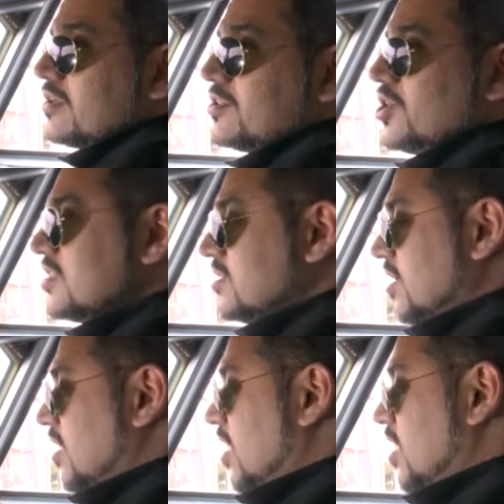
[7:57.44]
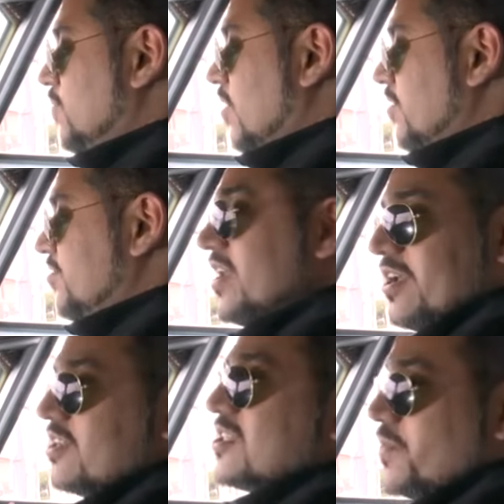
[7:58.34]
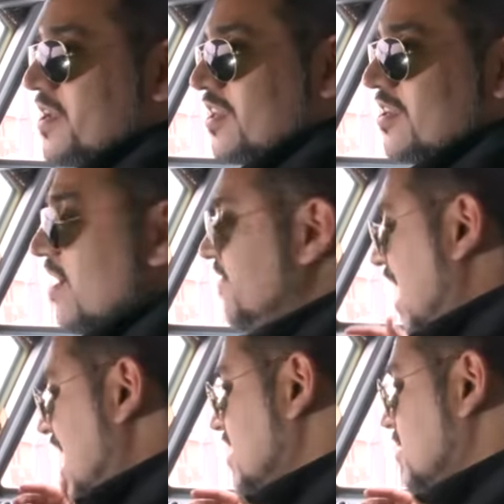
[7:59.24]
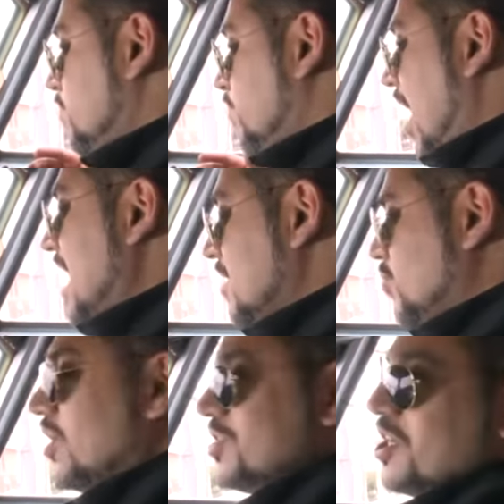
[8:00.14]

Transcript: Just hypothetically speaking, if a pilot wants to